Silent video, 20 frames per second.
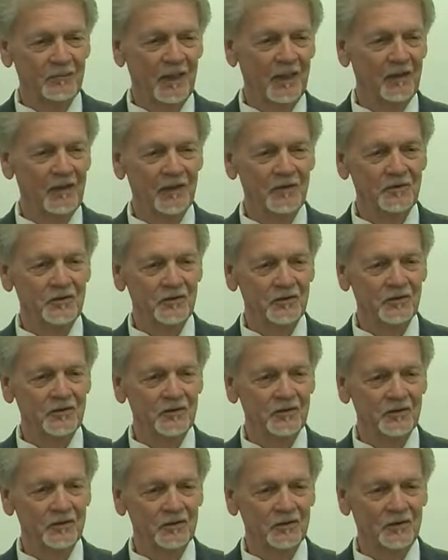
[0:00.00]
Marriage is
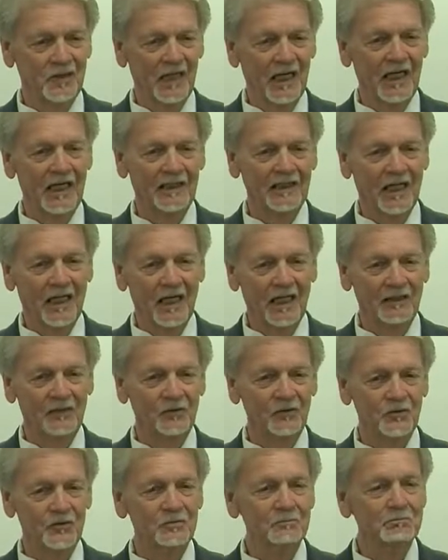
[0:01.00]
God
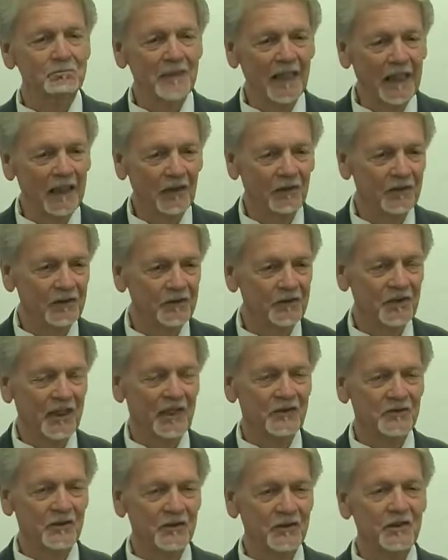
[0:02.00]
honors marriage
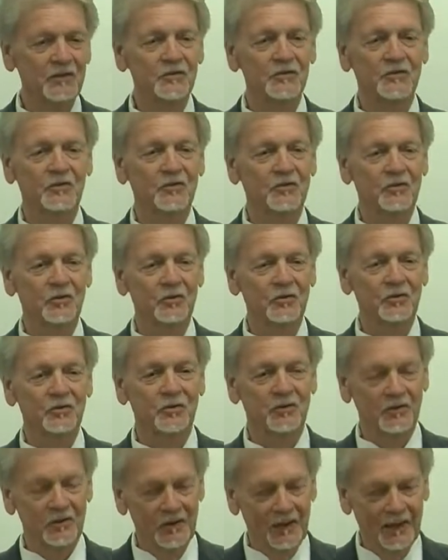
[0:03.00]
as an
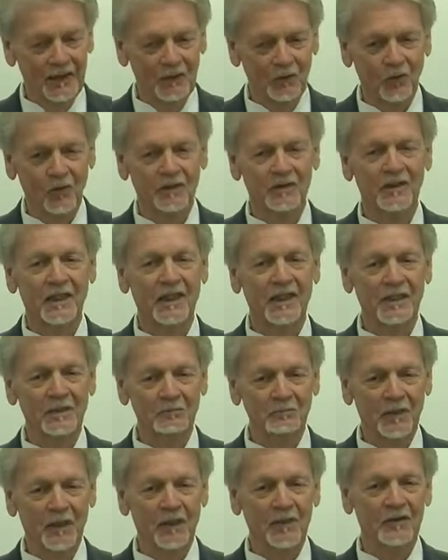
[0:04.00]
institution. He
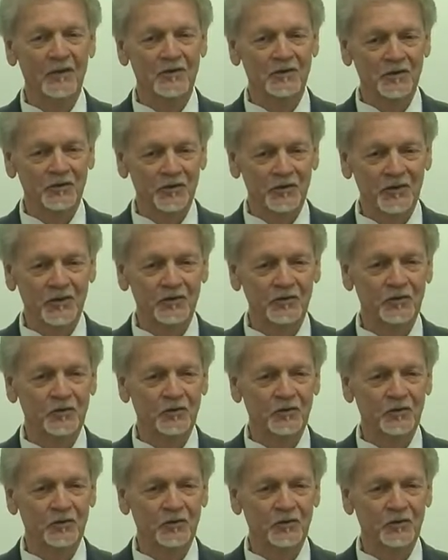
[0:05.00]
ordained marriage as an